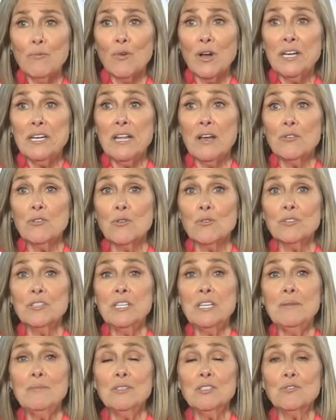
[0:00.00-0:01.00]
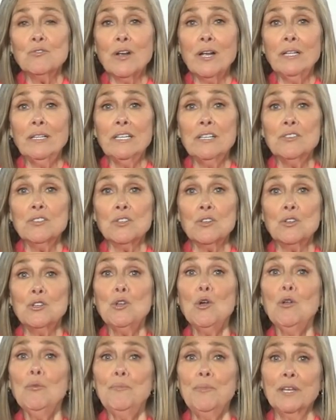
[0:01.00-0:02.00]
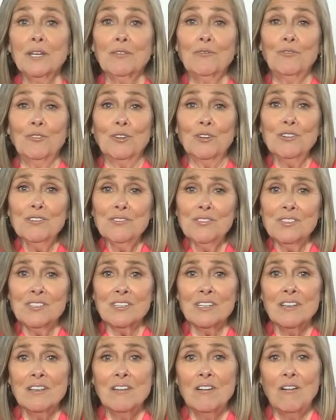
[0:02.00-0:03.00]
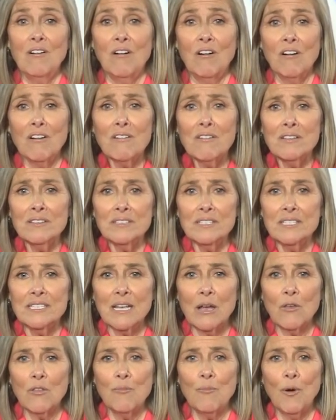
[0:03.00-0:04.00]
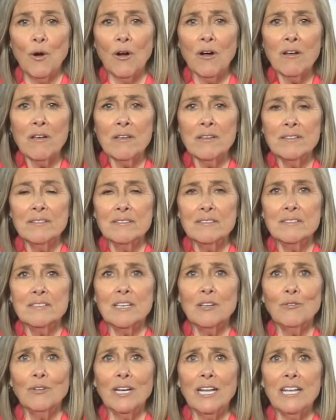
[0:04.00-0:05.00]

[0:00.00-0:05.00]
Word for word: right now your team is trailing, so you'll pick first. Park, South Park, Secret